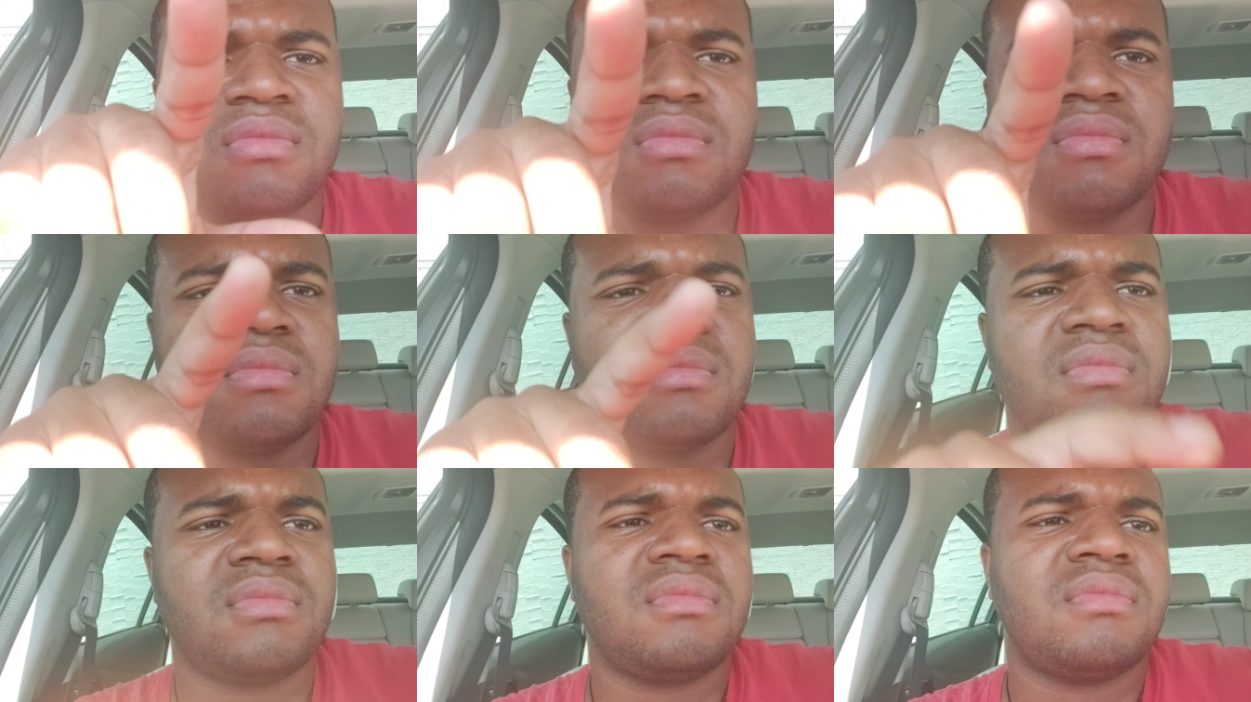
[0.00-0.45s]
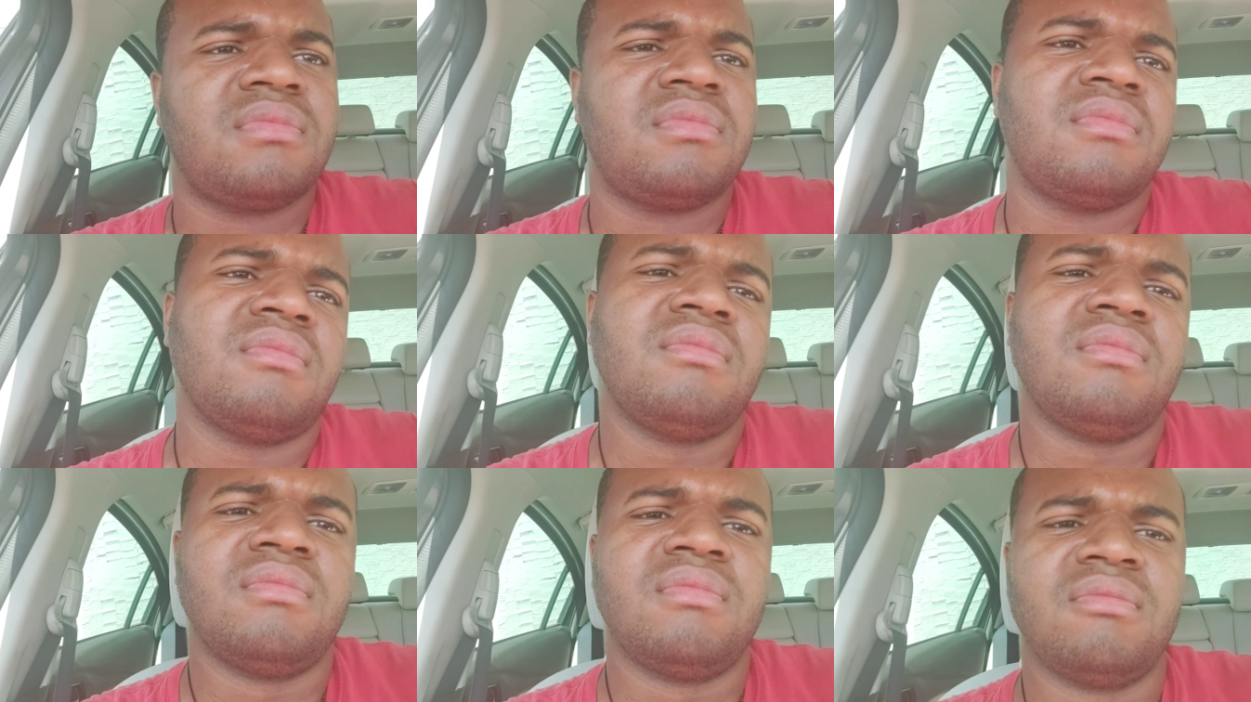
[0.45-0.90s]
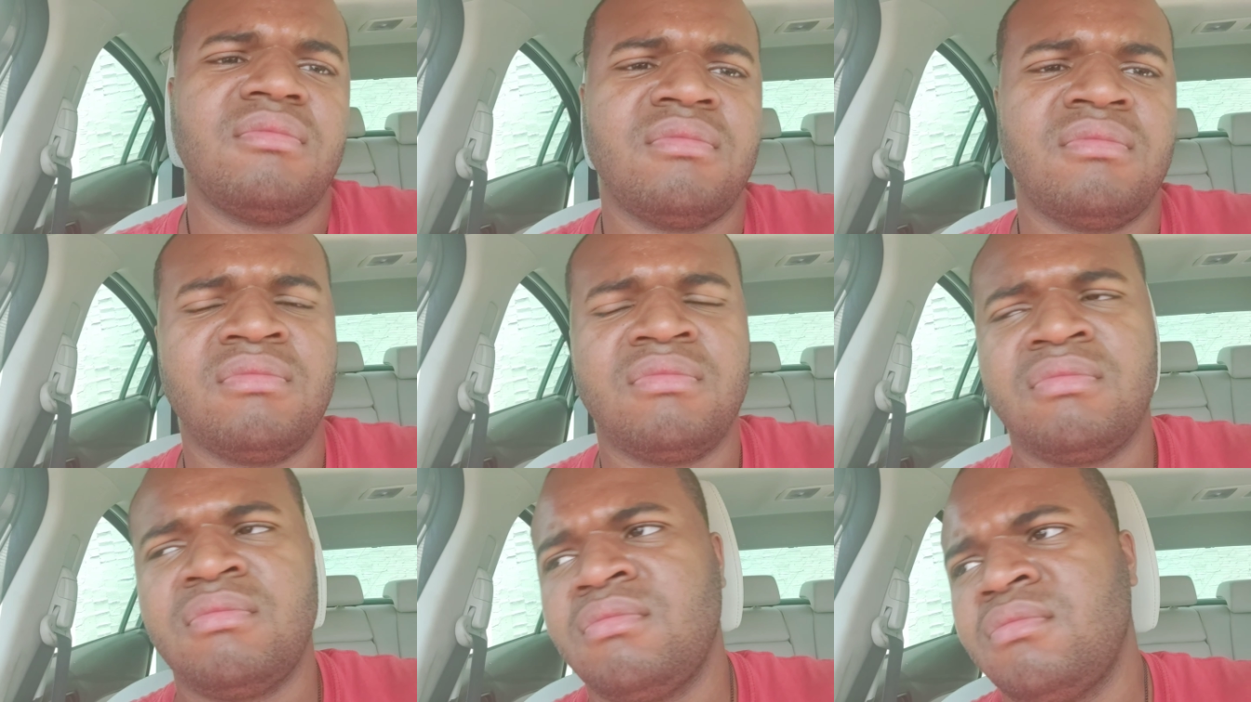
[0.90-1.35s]
Well, no,
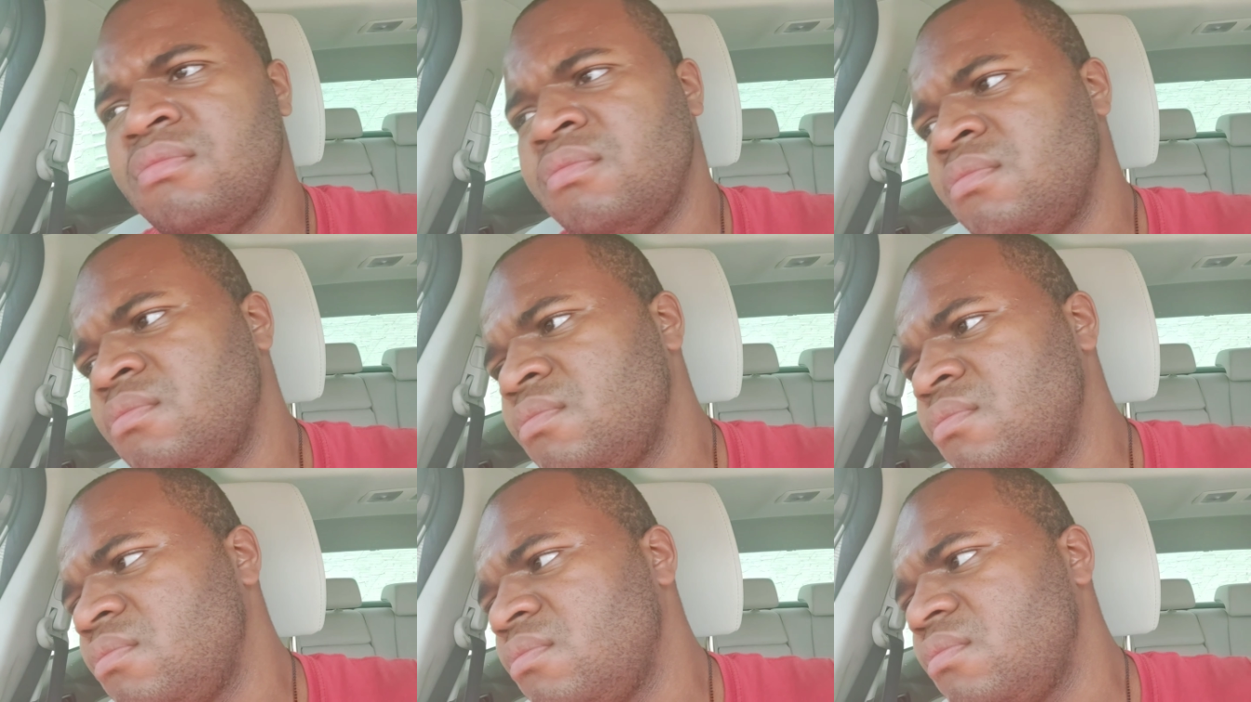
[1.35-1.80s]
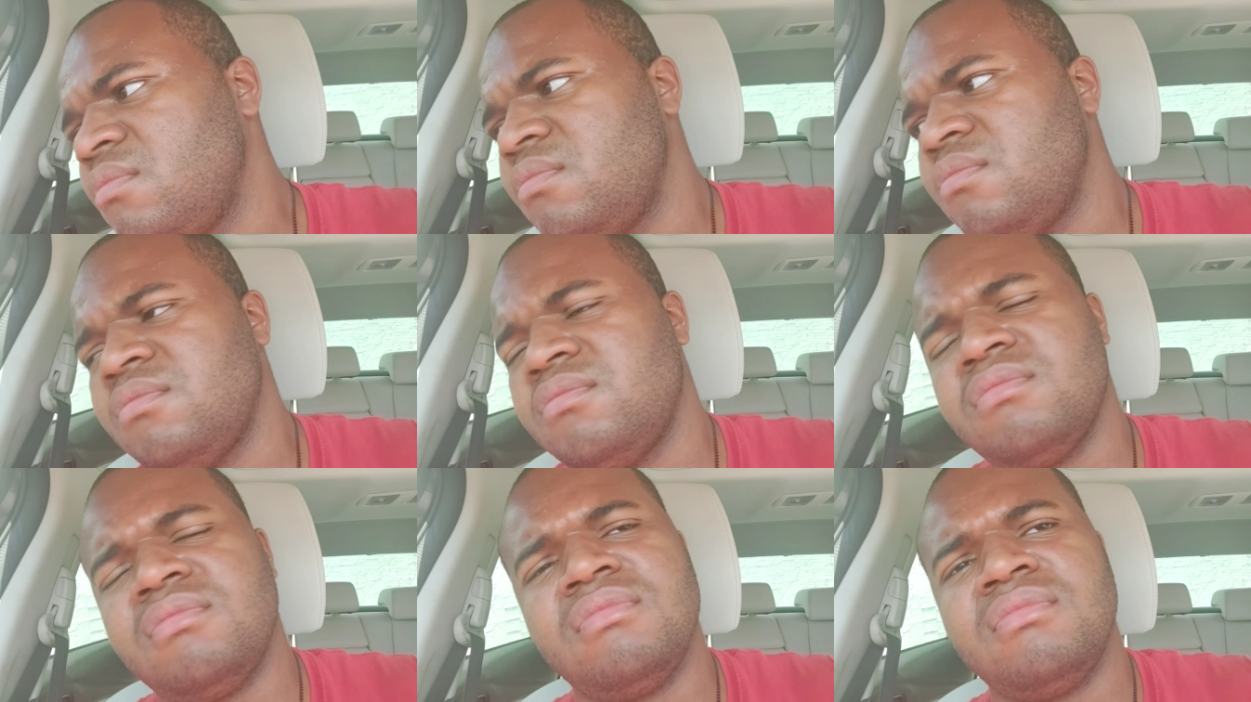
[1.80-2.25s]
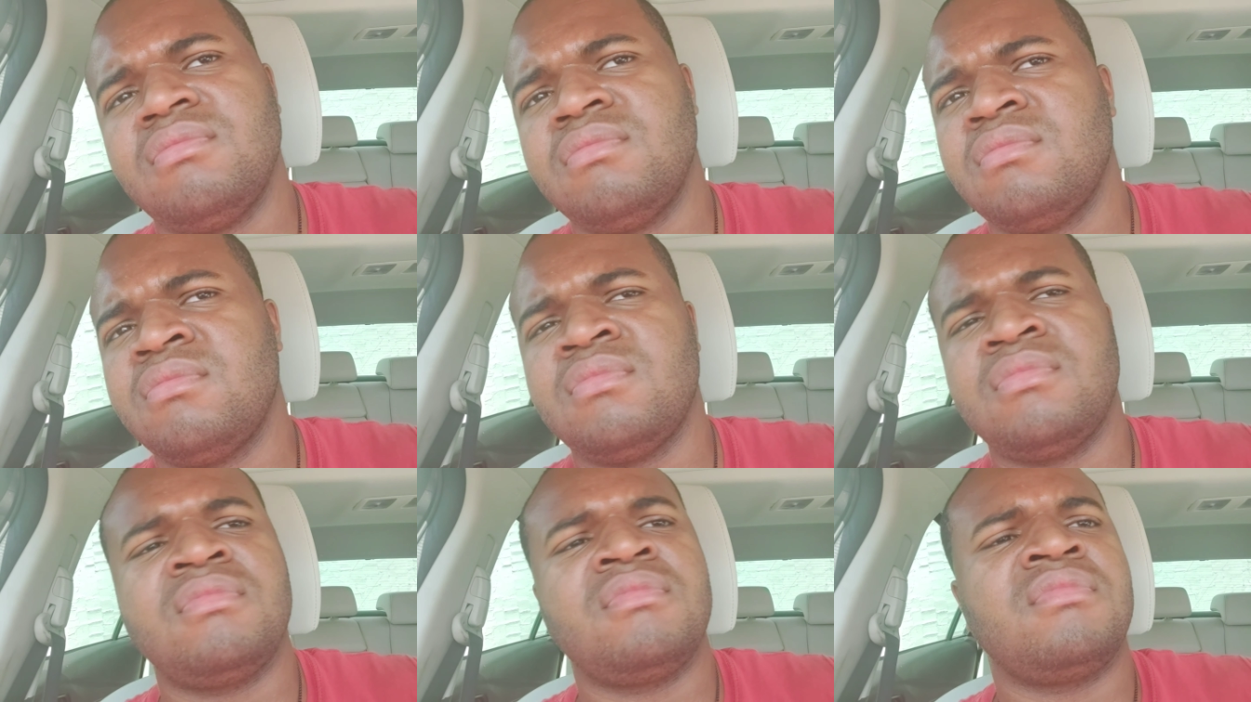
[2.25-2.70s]
I would. No, I can't call
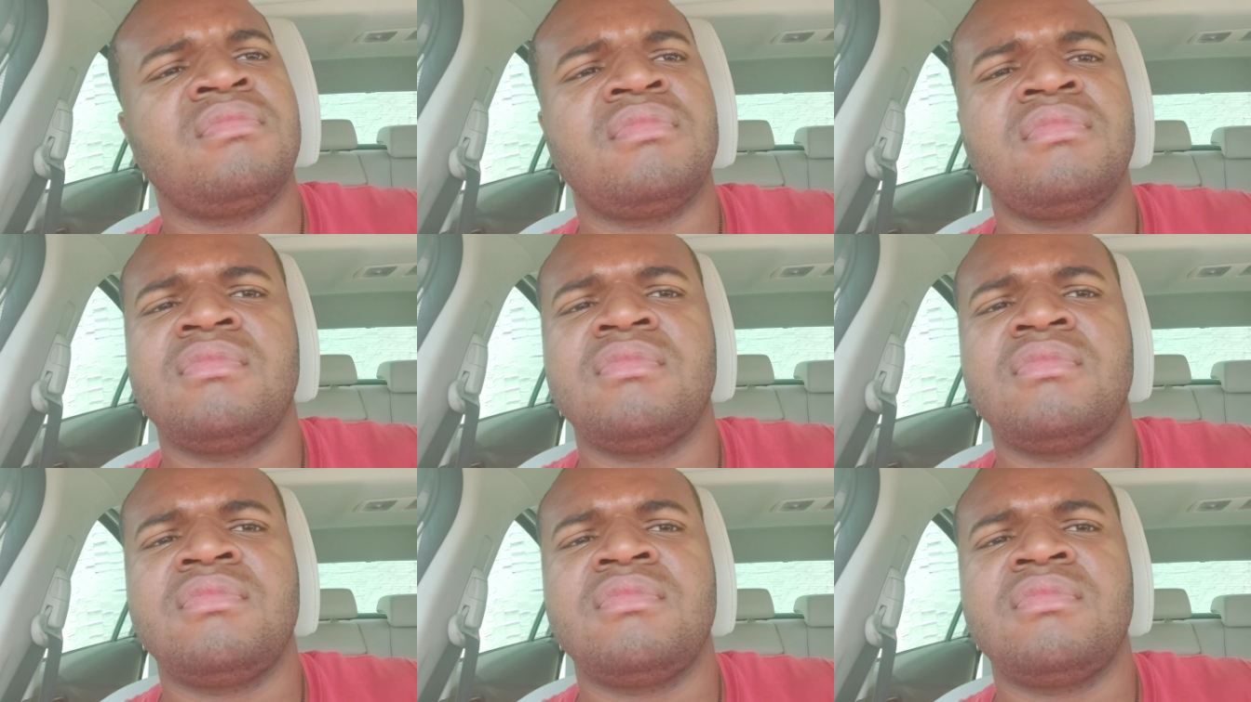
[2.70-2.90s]
911.